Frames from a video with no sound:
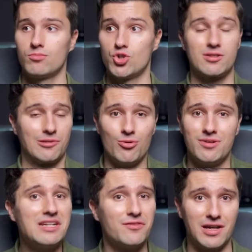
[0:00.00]
Just learn
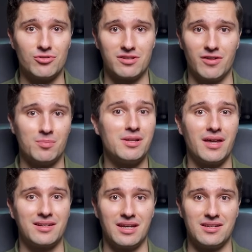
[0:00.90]
native Android development in
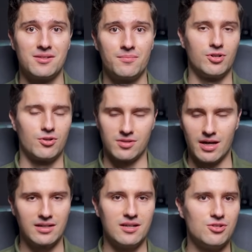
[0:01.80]
that case, because in
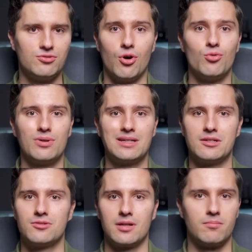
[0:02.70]
that case, you don't really need to let